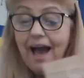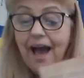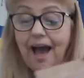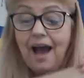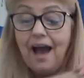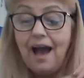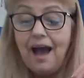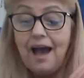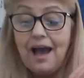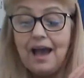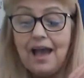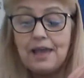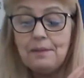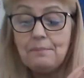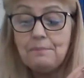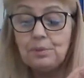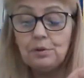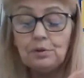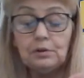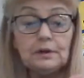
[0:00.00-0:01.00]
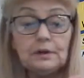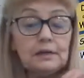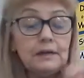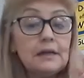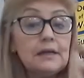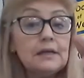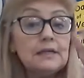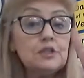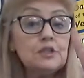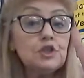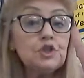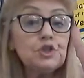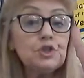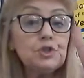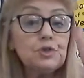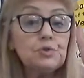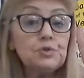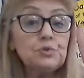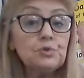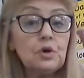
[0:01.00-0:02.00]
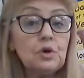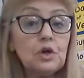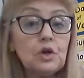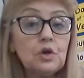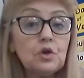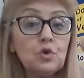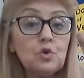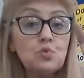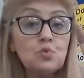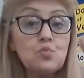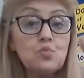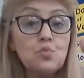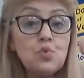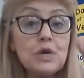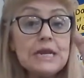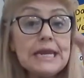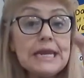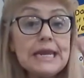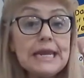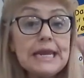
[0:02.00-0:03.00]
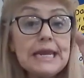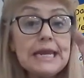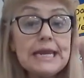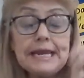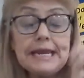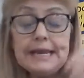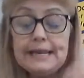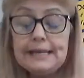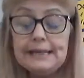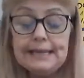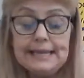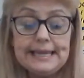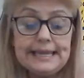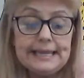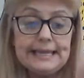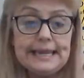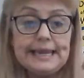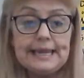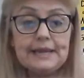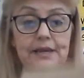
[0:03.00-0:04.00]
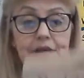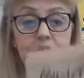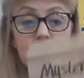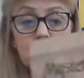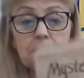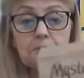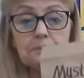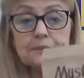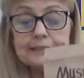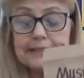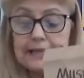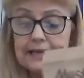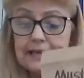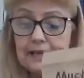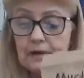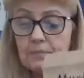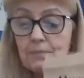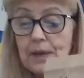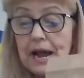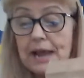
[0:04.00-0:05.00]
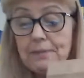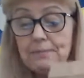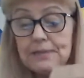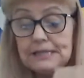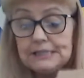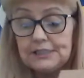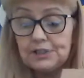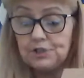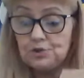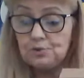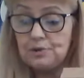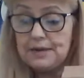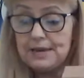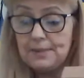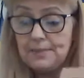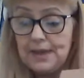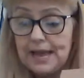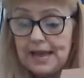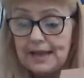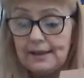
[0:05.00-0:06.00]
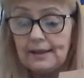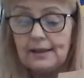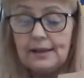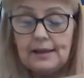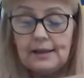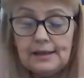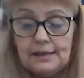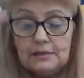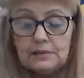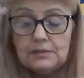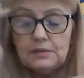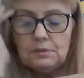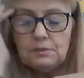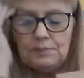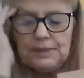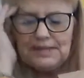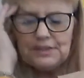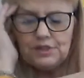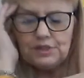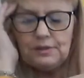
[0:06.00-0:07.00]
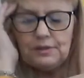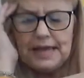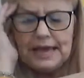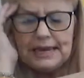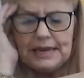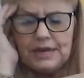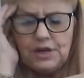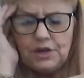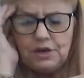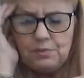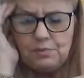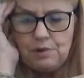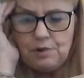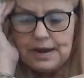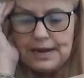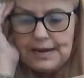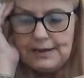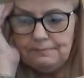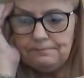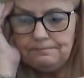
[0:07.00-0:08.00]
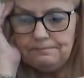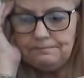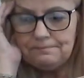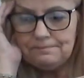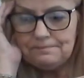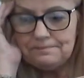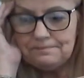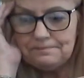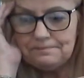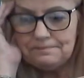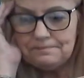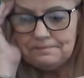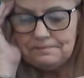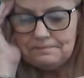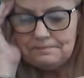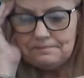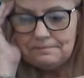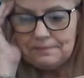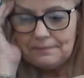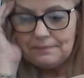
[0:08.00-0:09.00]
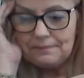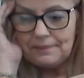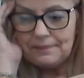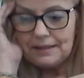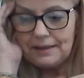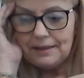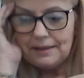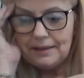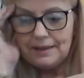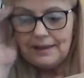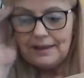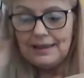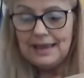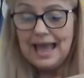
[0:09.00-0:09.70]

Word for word: I put two green linking cubes in my mystery bag. So picture that in your brain. Okay.